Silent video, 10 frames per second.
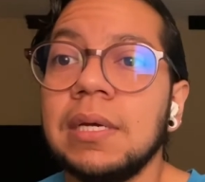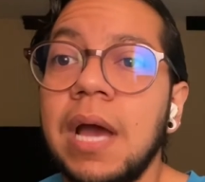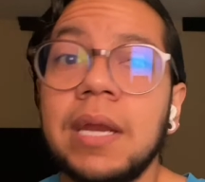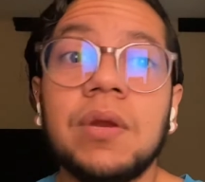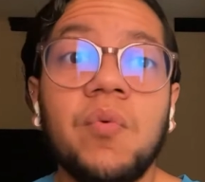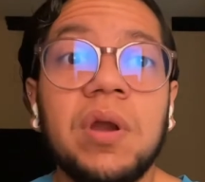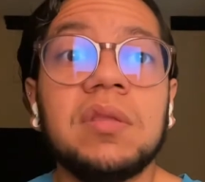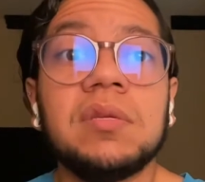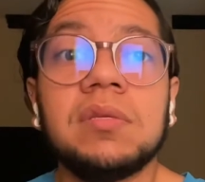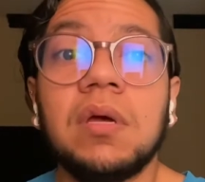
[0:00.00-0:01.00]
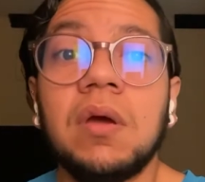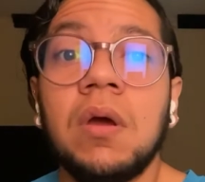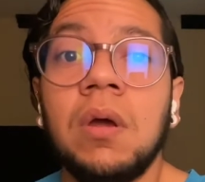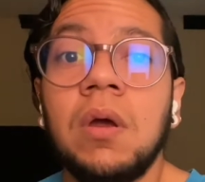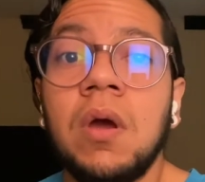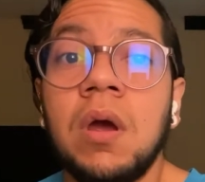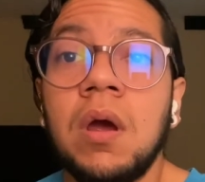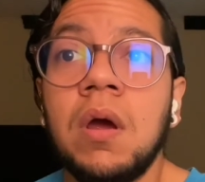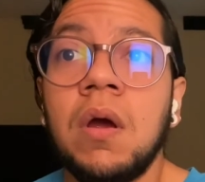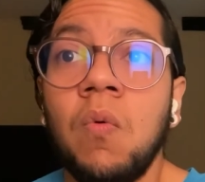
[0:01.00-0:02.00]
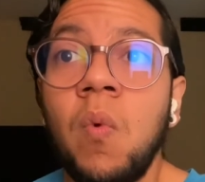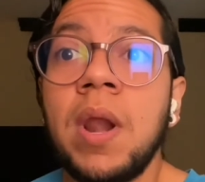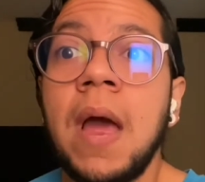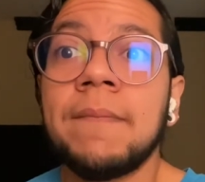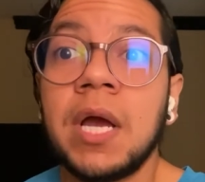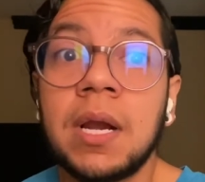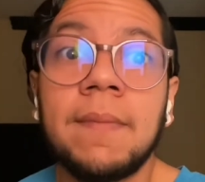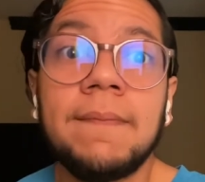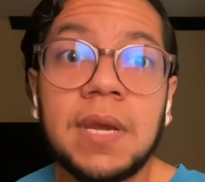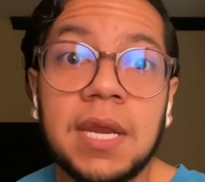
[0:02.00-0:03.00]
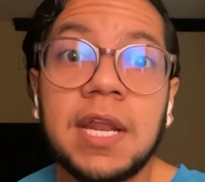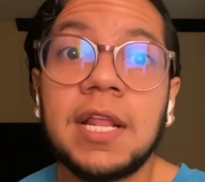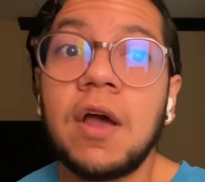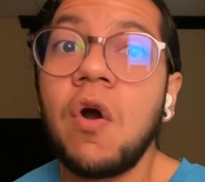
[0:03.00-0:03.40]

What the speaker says: I need to wear this when I'm gonna need it